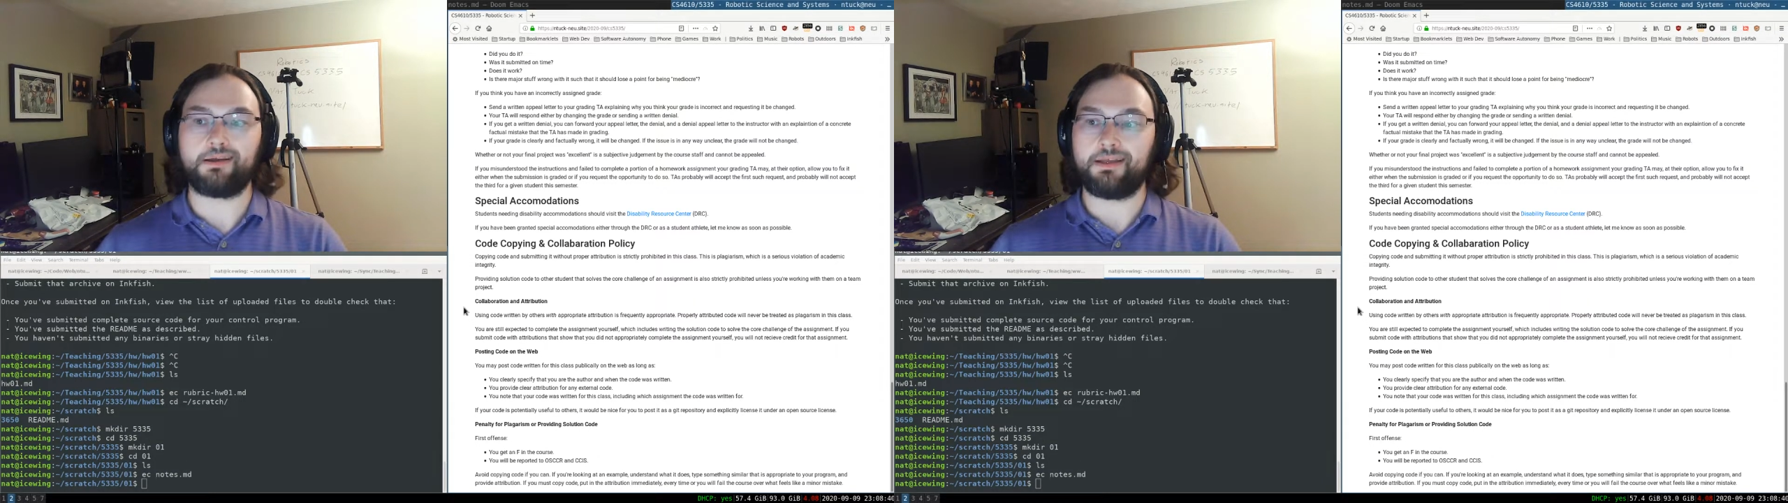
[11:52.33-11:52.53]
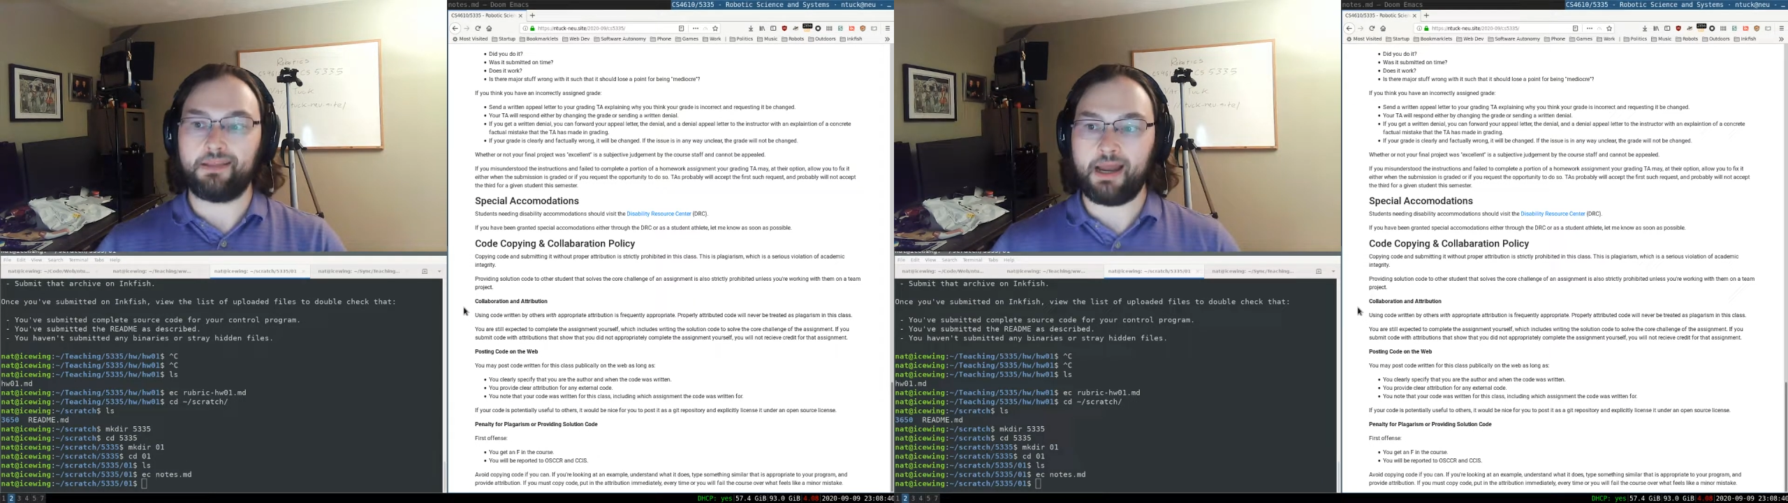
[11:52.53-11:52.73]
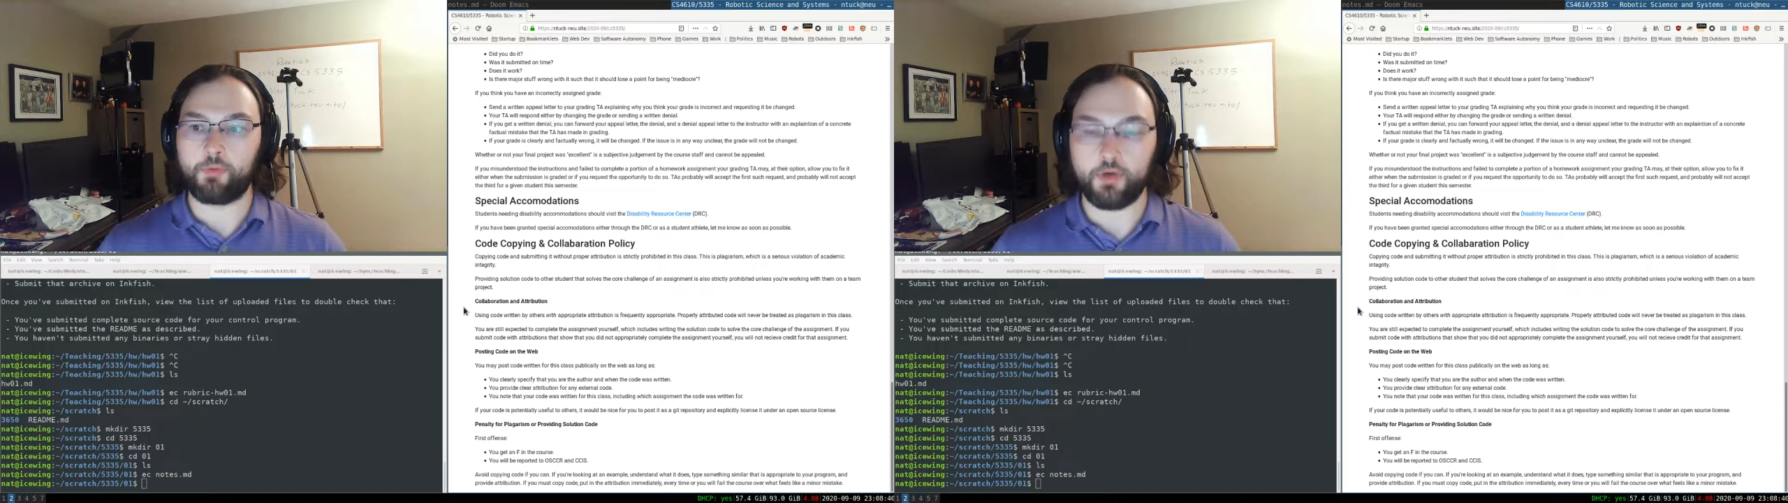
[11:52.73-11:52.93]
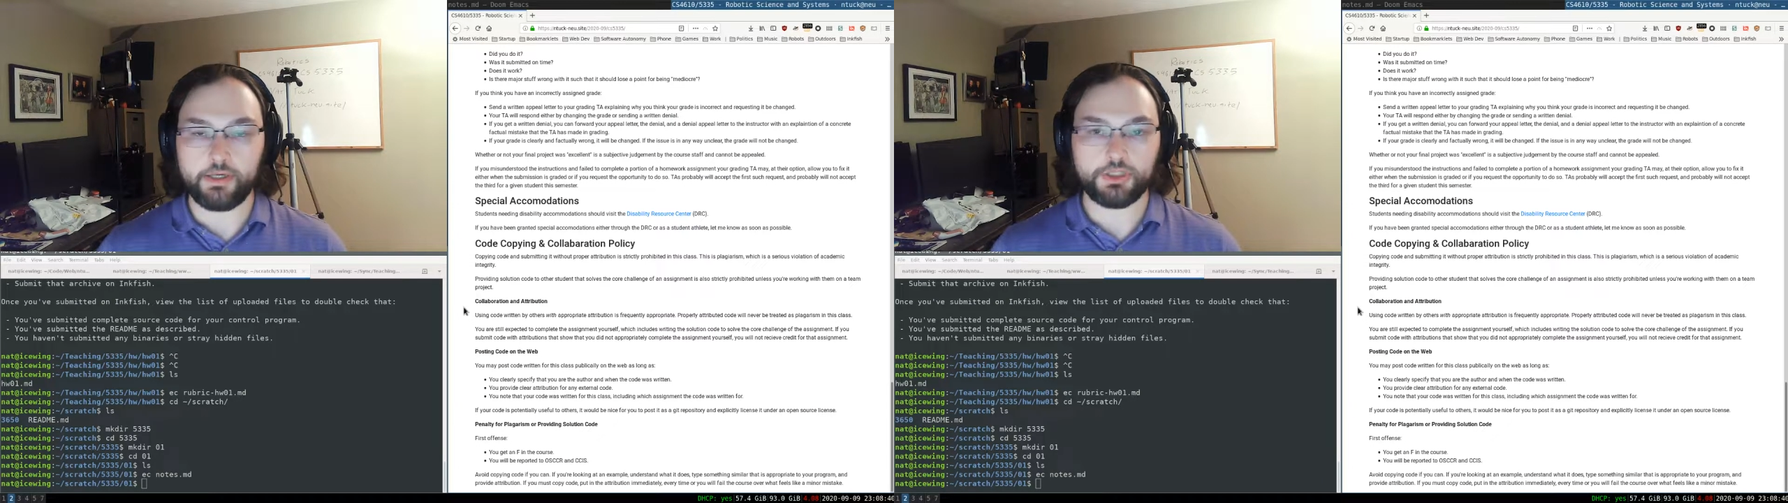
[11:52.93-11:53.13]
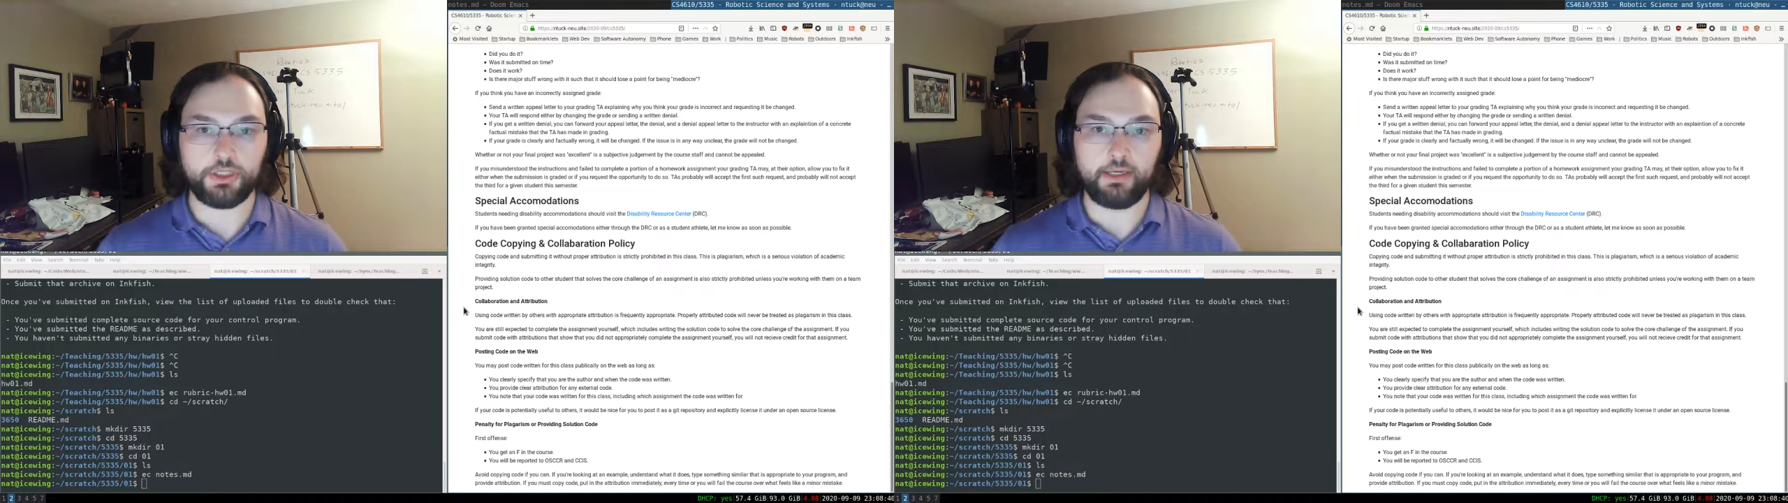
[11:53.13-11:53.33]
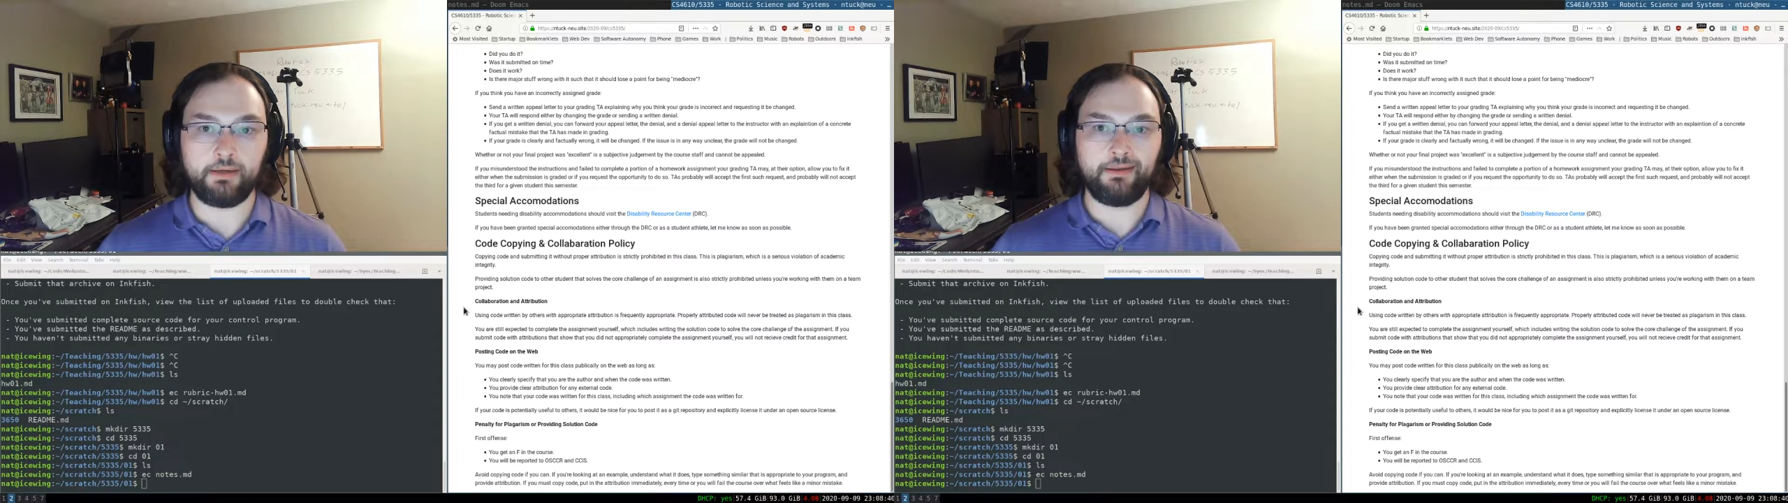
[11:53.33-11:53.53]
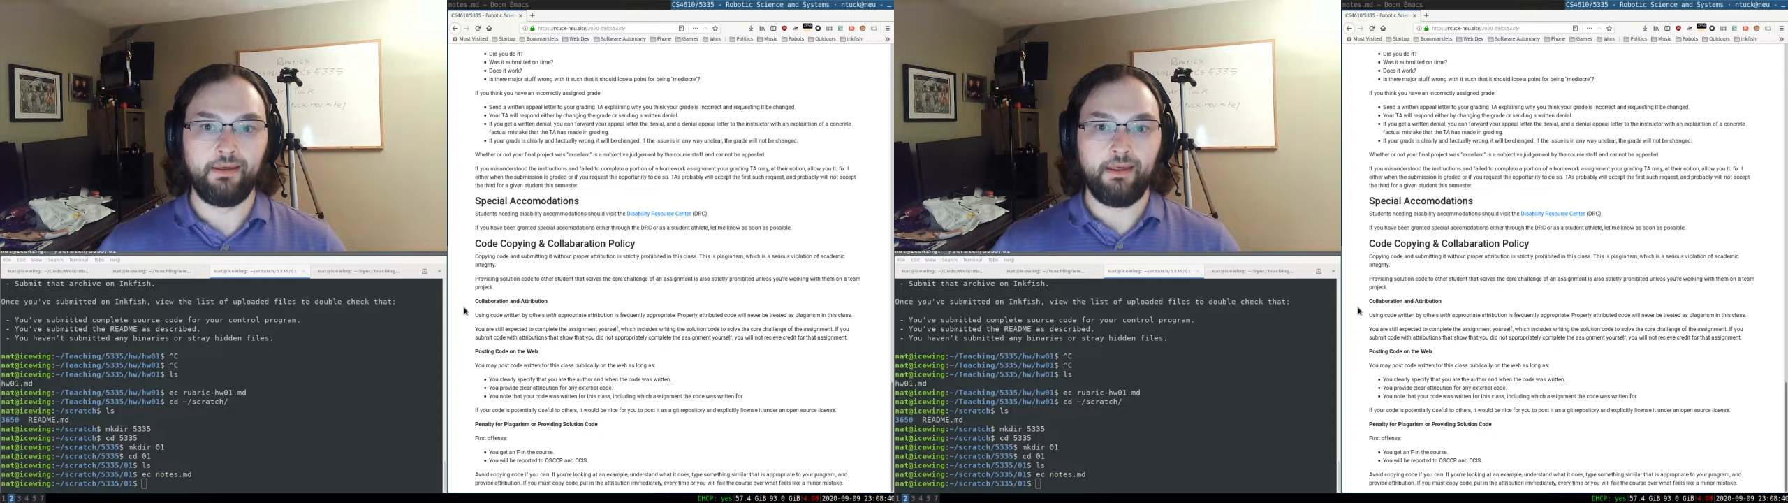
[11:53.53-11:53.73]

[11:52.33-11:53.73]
collaboration,